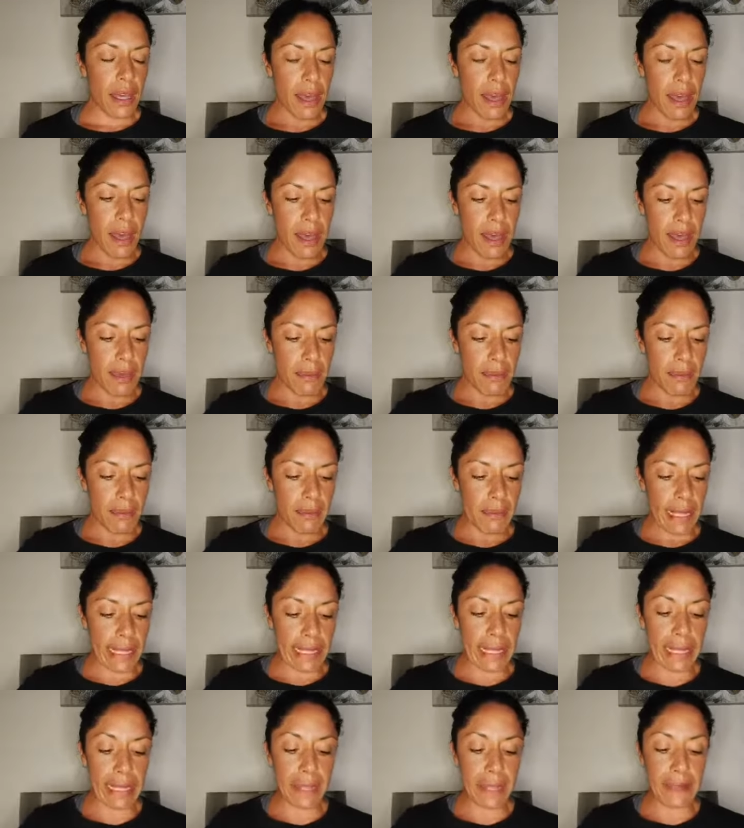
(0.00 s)
um,
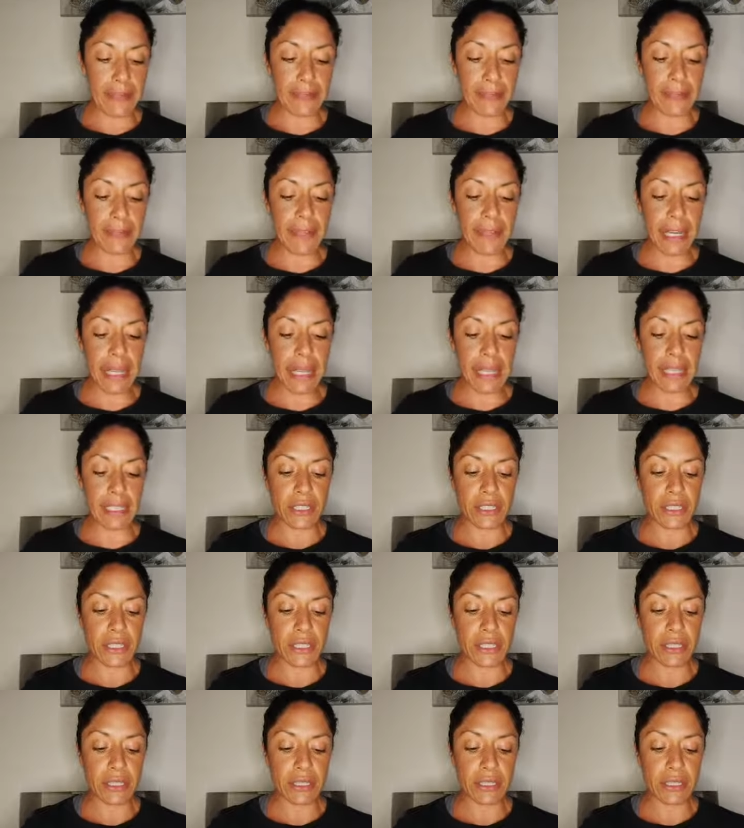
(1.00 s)
and hit
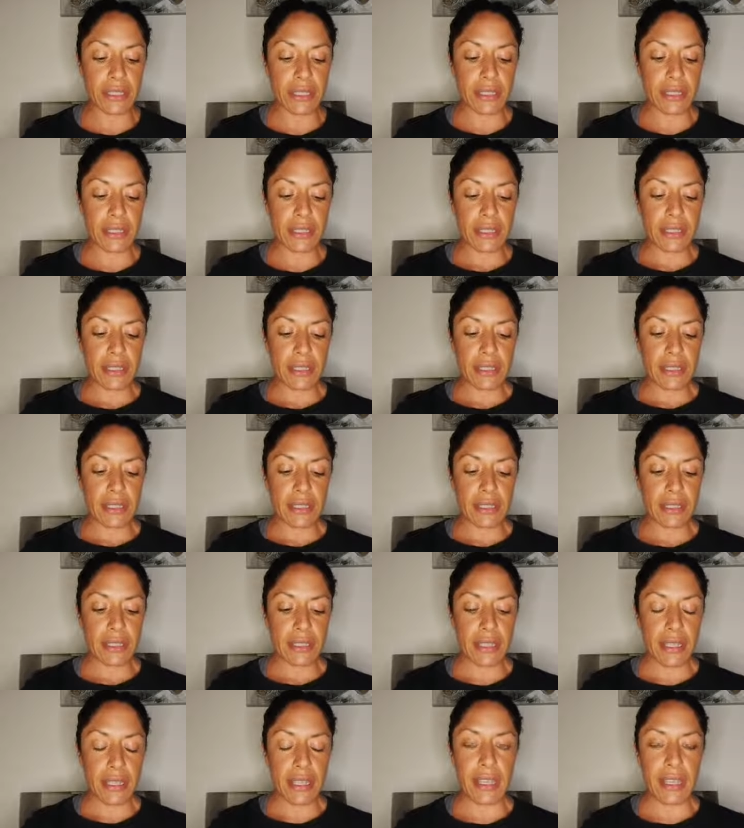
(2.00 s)
finish,
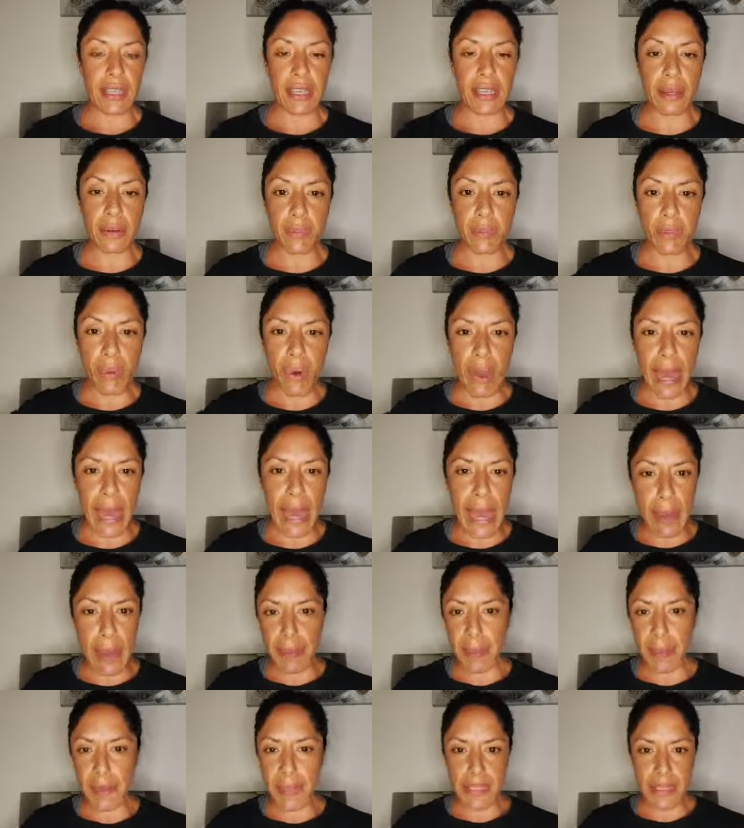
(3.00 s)
what
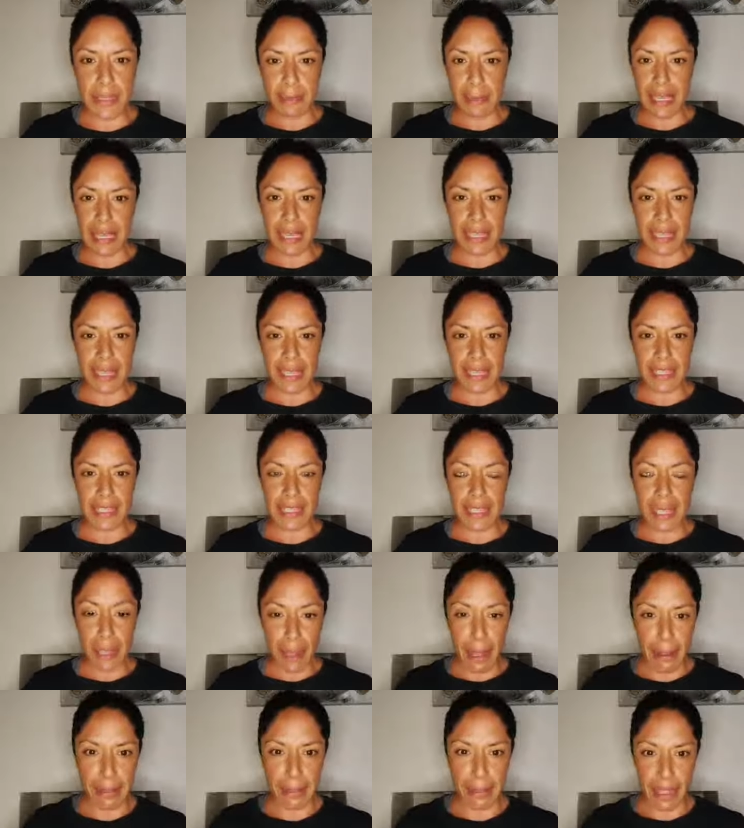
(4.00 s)
happens to me is
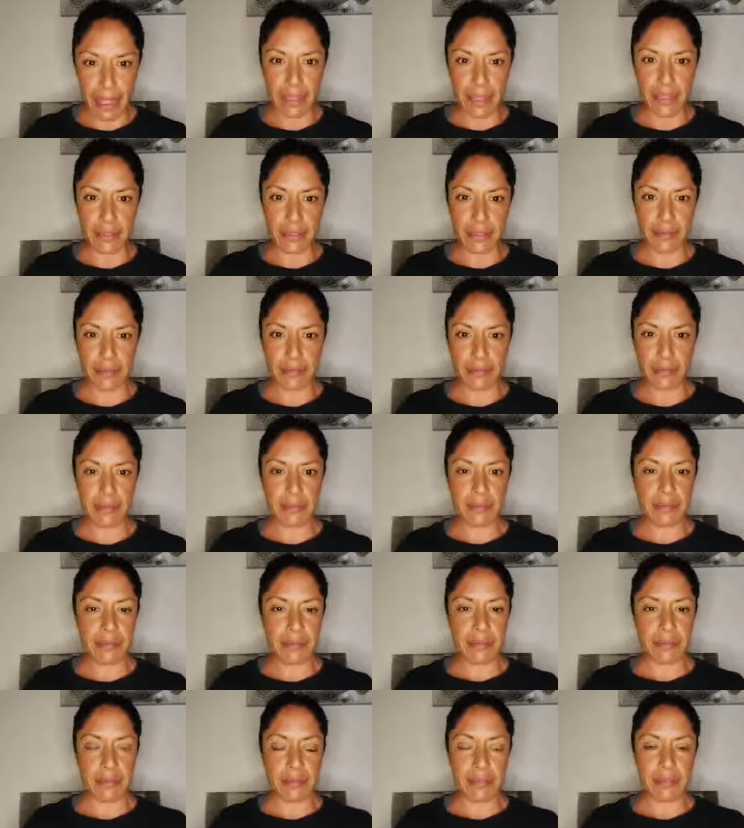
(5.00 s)
nothing.
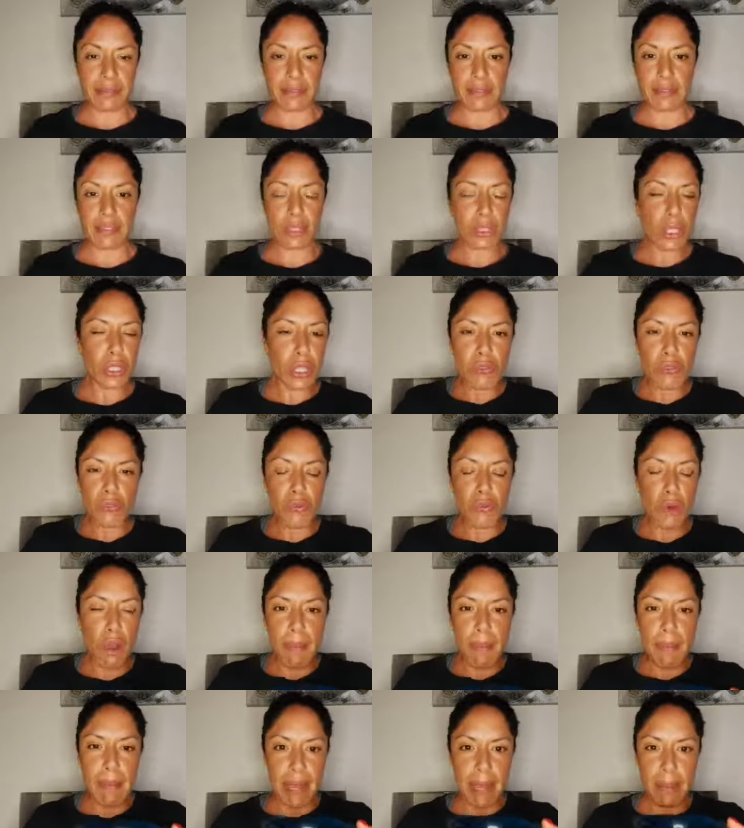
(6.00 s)
No
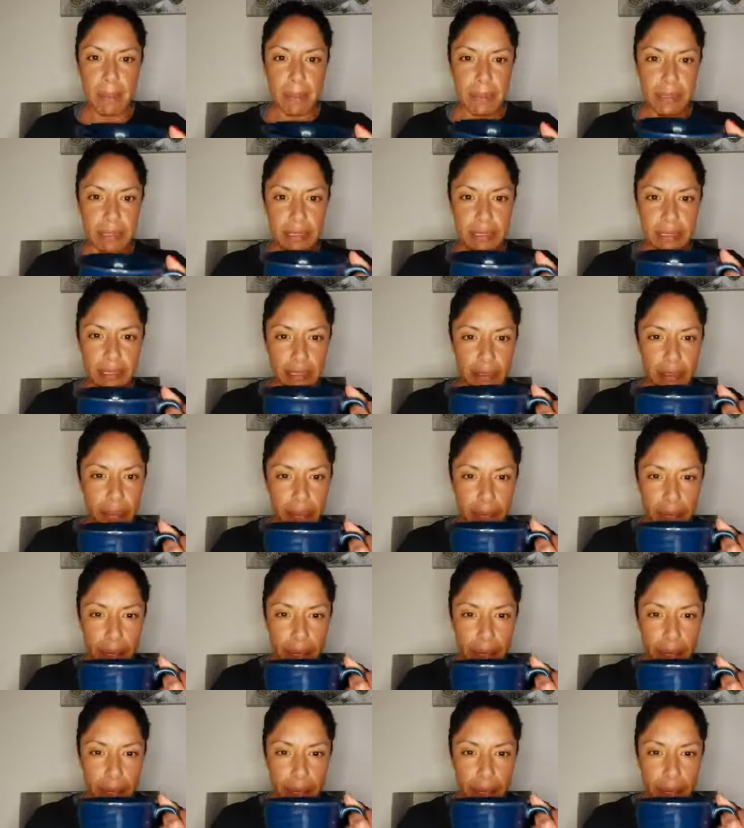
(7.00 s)
drama happens.